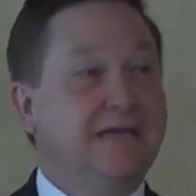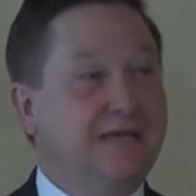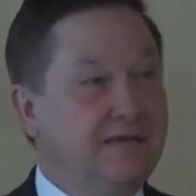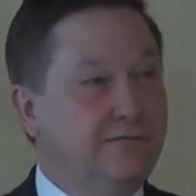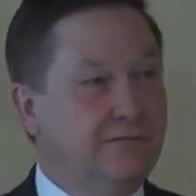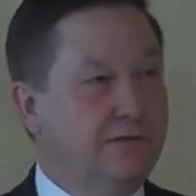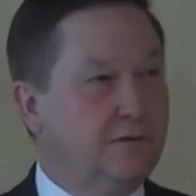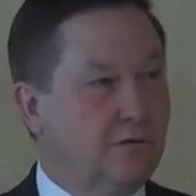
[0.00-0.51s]

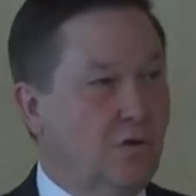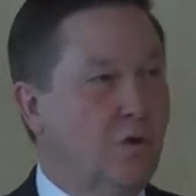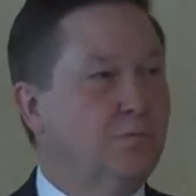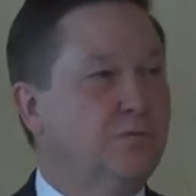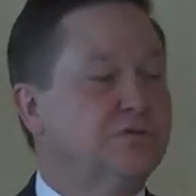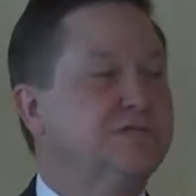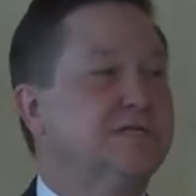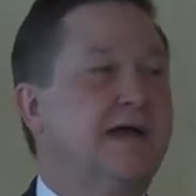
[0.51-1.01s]
in the
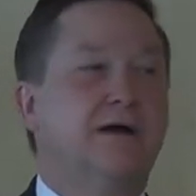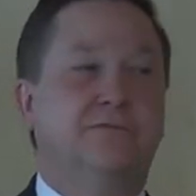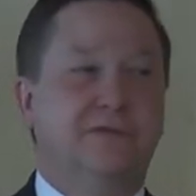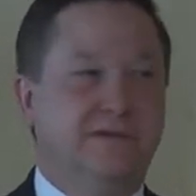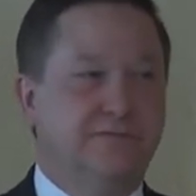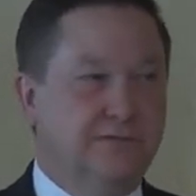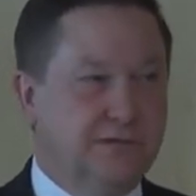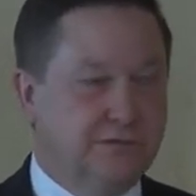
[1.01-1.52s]
global
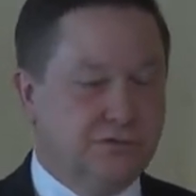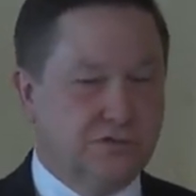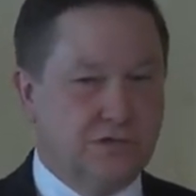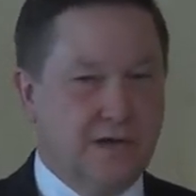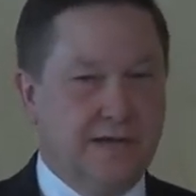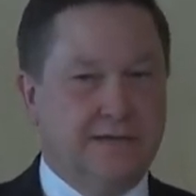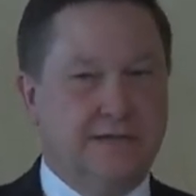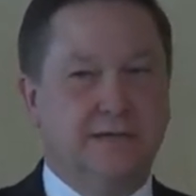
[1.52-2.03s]
south, even in
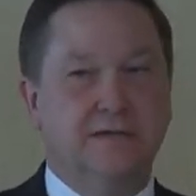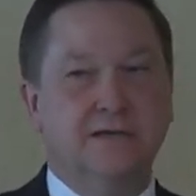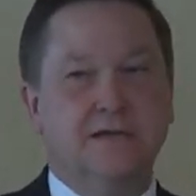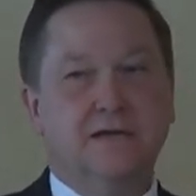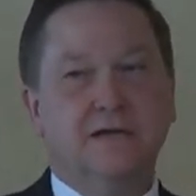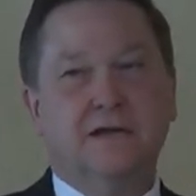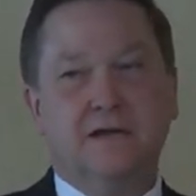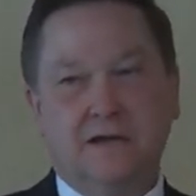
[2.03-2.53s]
China,
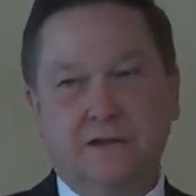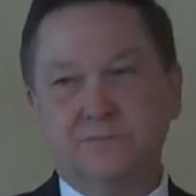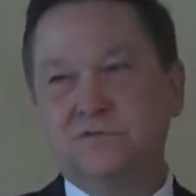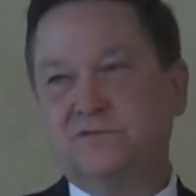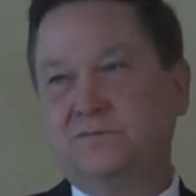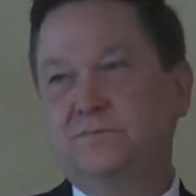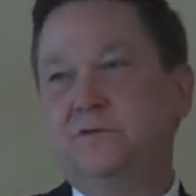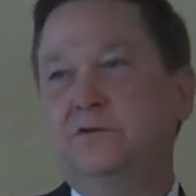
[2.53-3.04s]

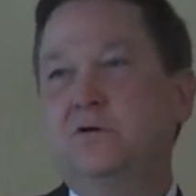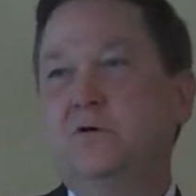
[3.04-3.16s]
comes from the